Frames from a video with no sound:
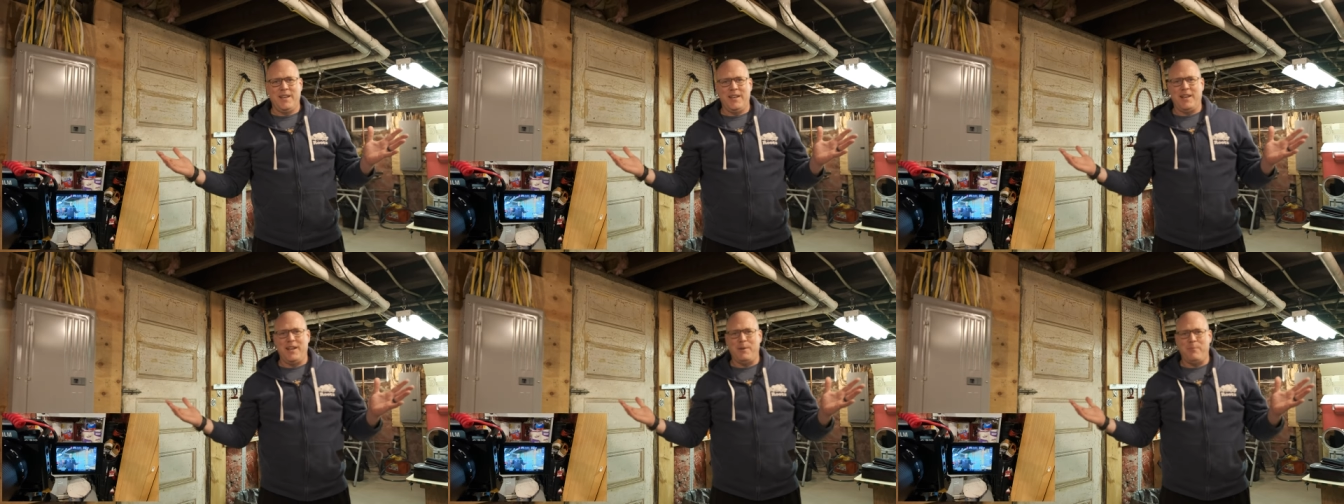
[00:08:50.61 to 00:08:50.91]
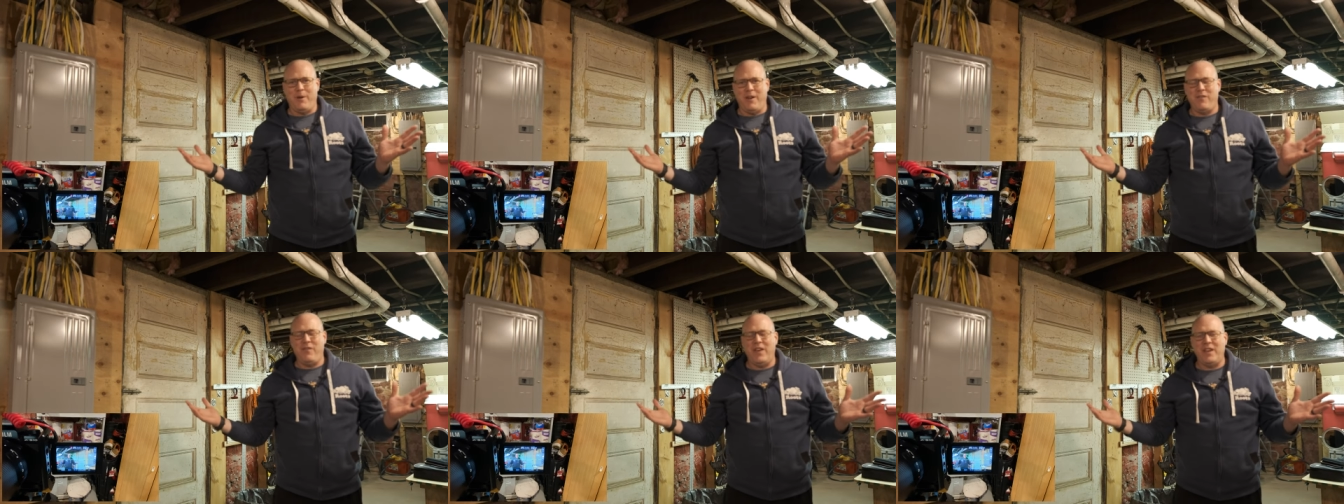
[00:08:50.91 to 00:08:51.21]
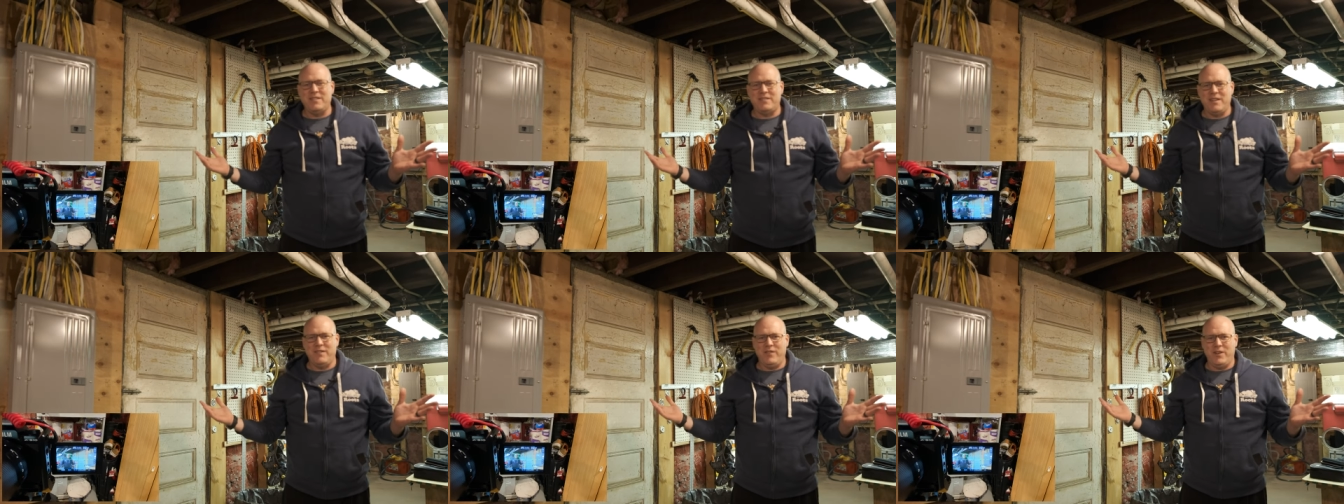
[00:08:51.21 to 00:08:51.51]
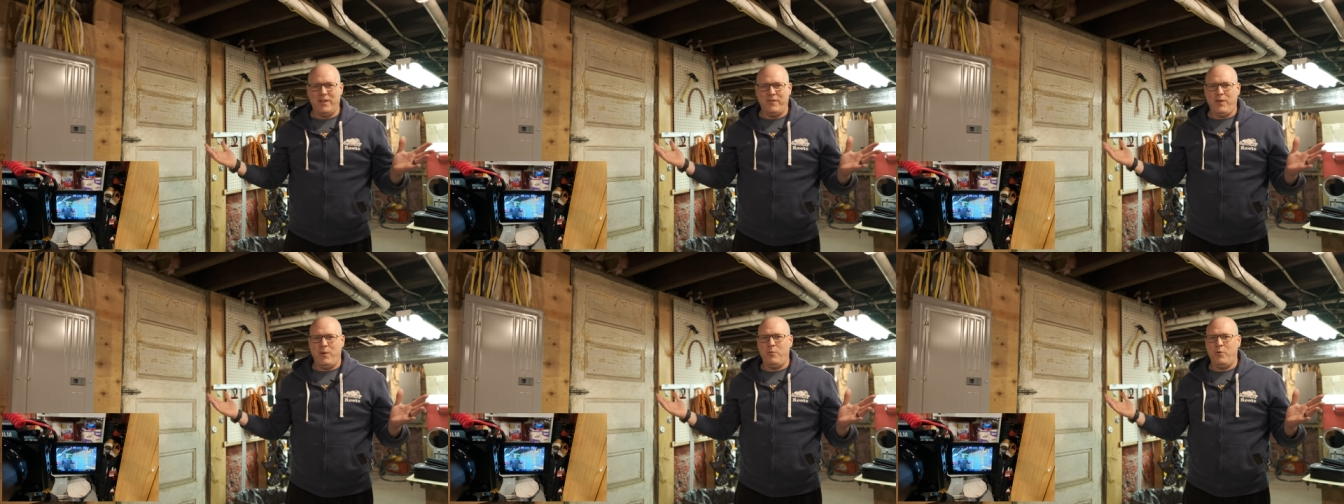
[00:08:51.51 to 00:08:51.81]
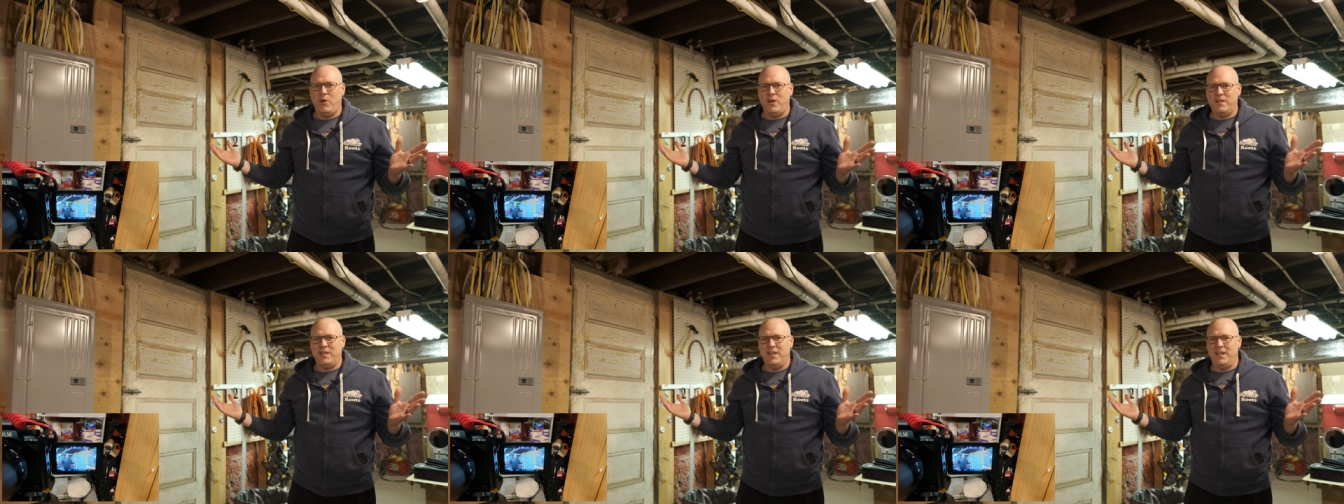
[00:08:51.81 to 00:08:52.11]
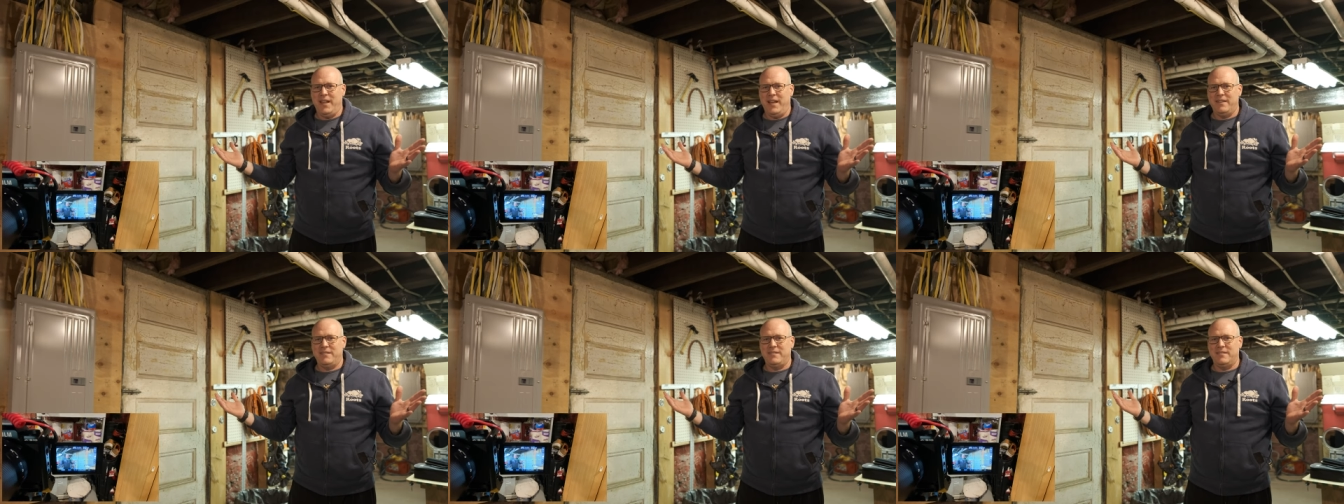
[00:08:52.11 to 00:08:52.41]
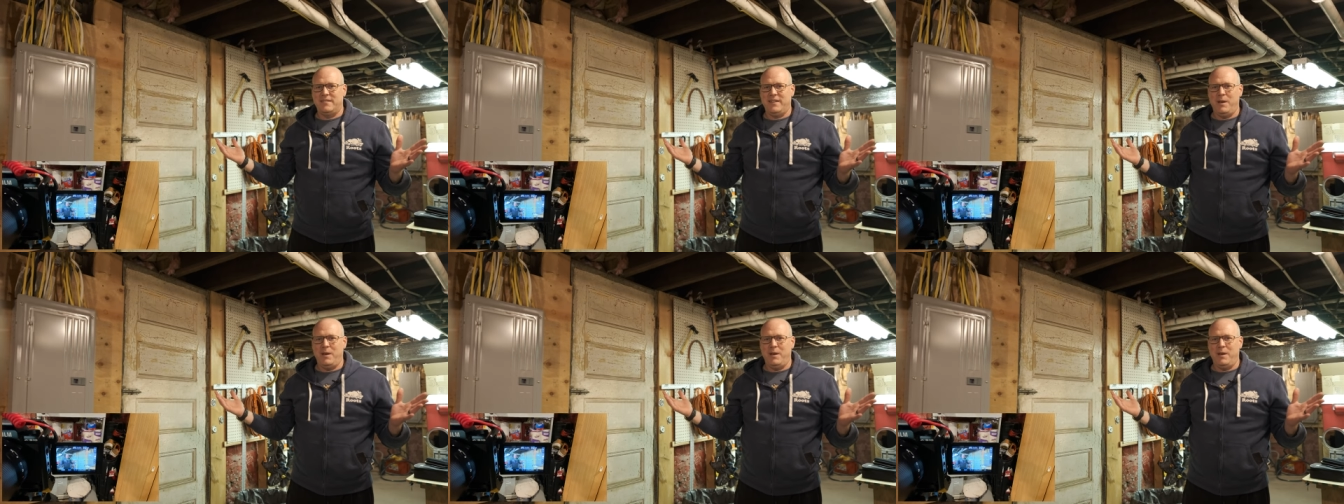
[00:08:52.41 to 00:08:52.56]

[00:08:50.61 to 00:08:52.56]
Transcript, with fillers: uh, my face even if I'm wearing the glasses.